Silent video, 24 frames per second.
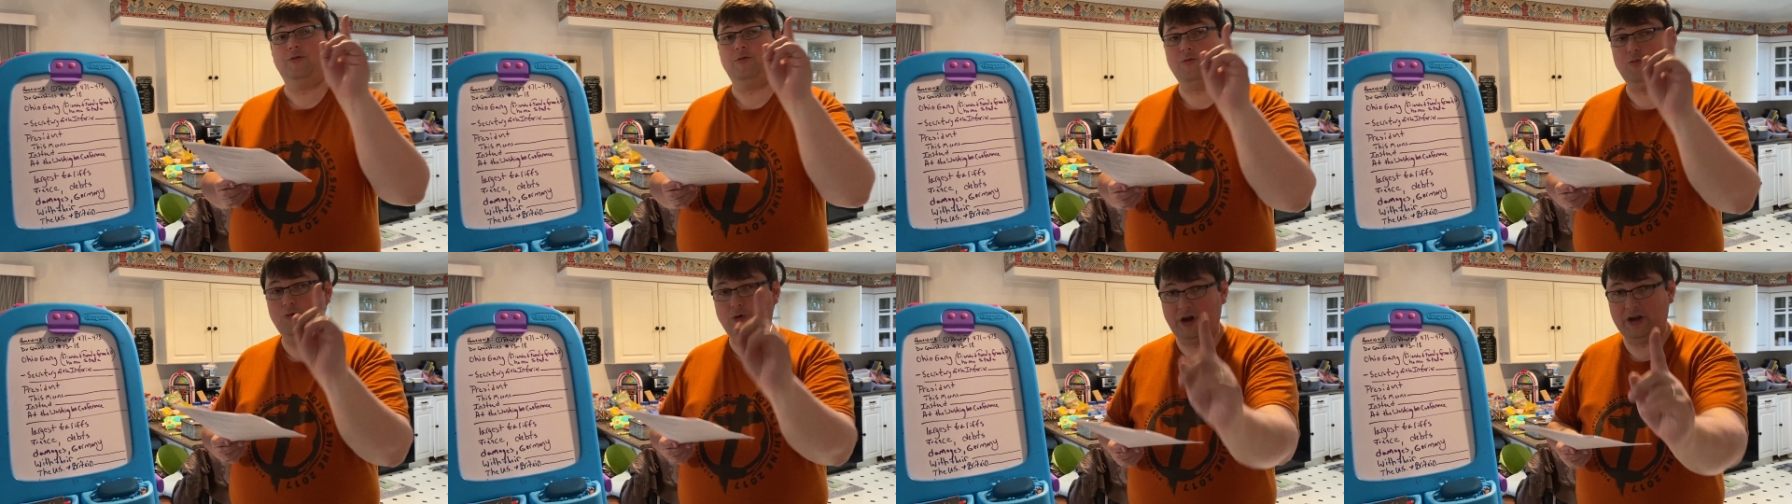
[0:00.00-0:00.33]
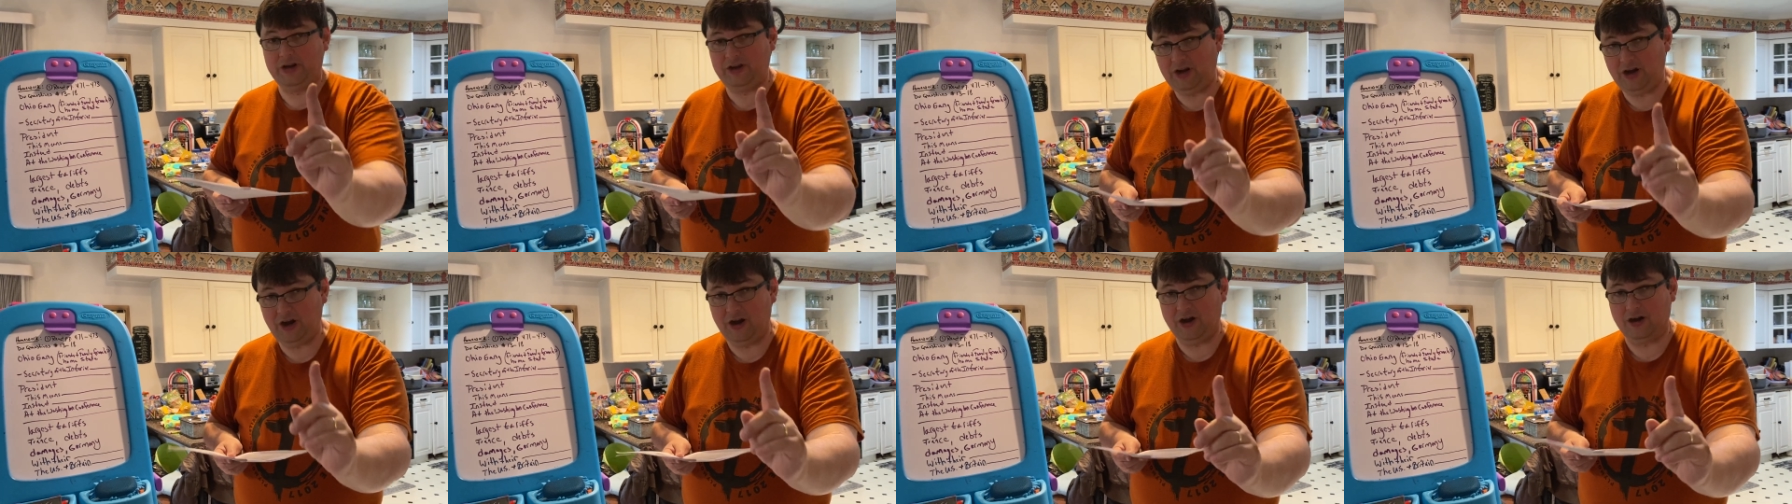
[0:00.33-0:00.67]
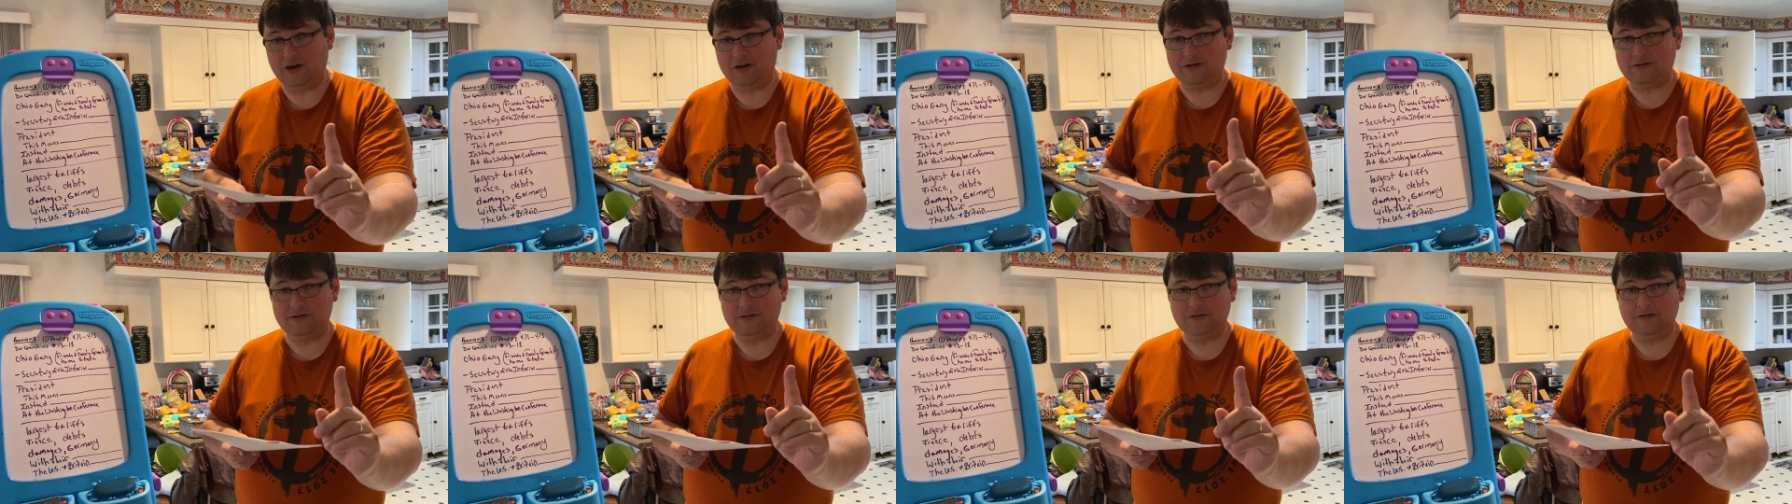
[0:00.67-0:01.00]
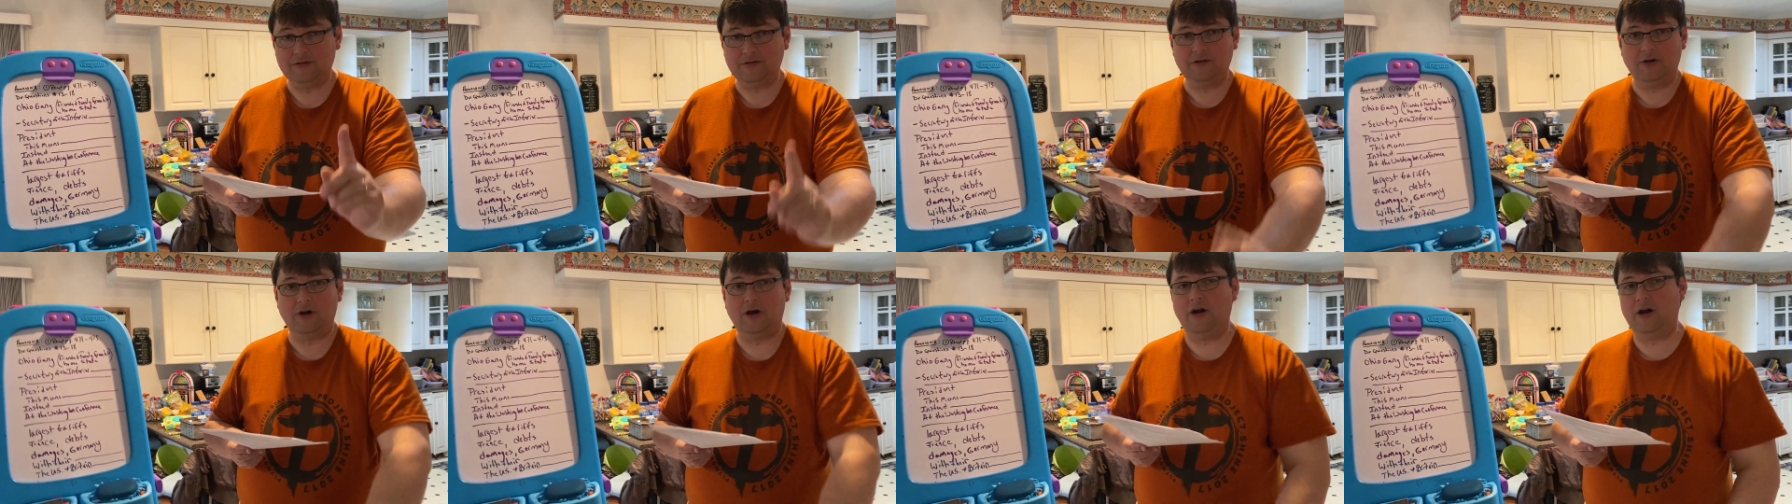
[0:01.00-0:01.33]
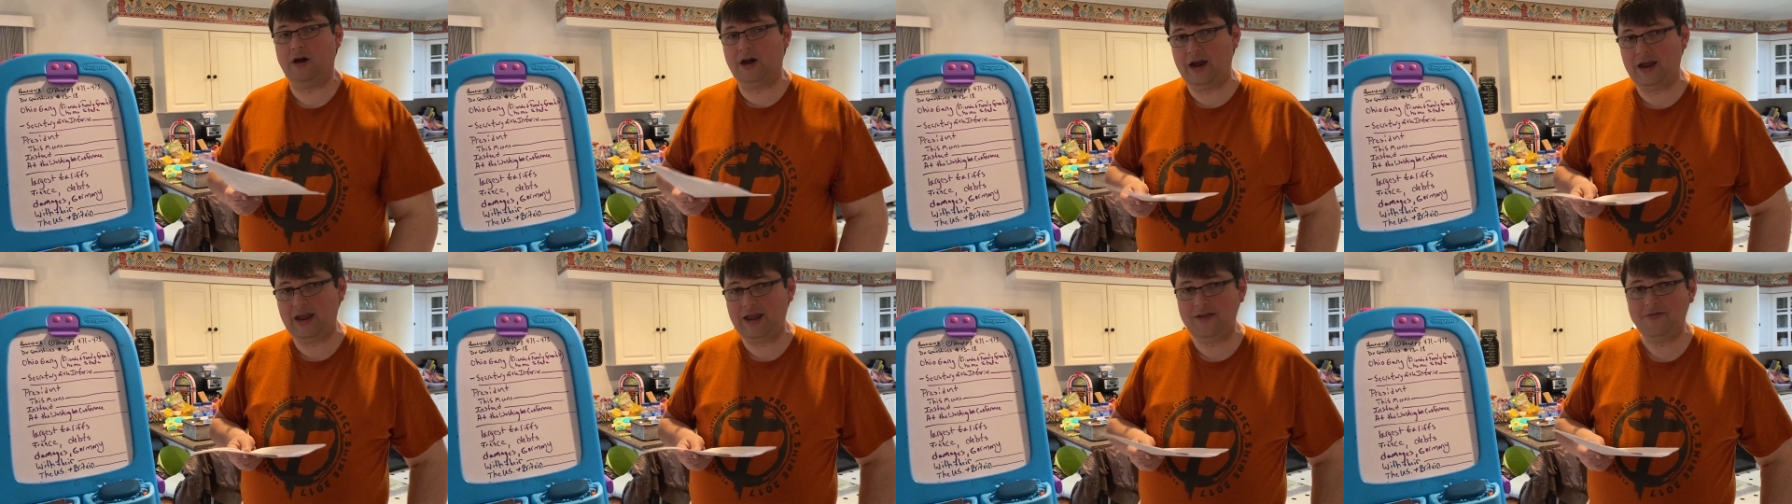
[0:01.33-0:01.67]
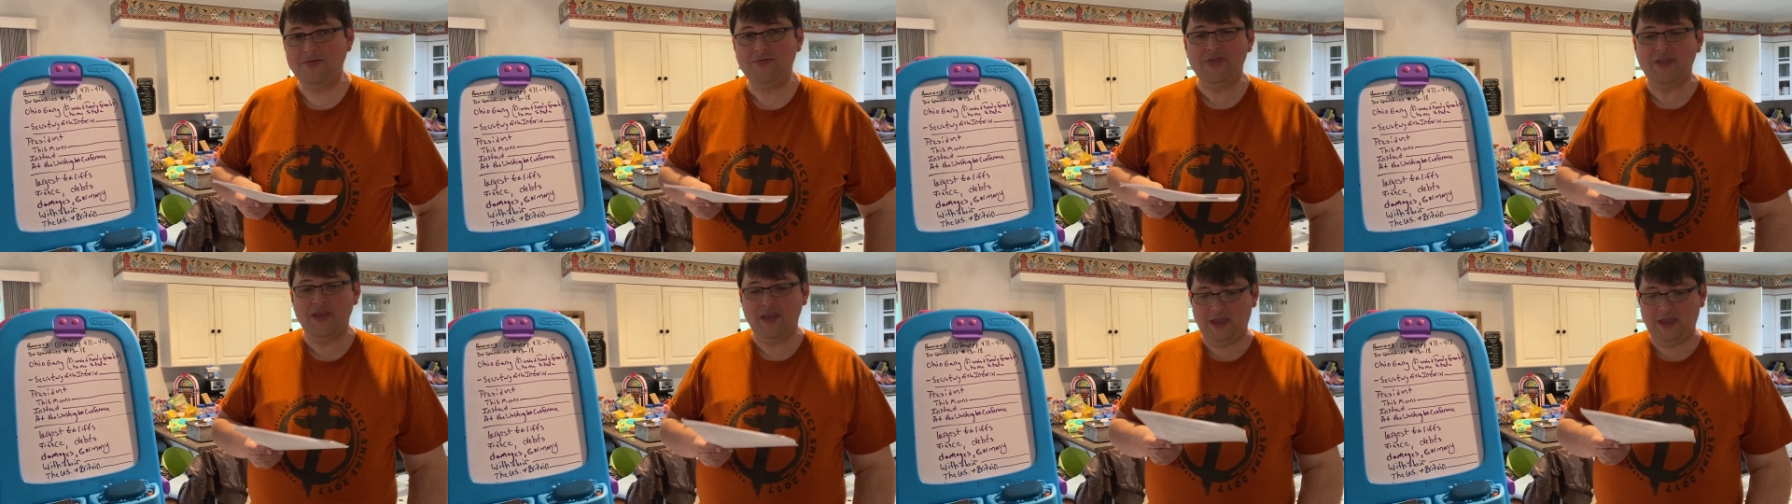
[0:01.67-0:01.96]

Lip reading: 1 year. All right?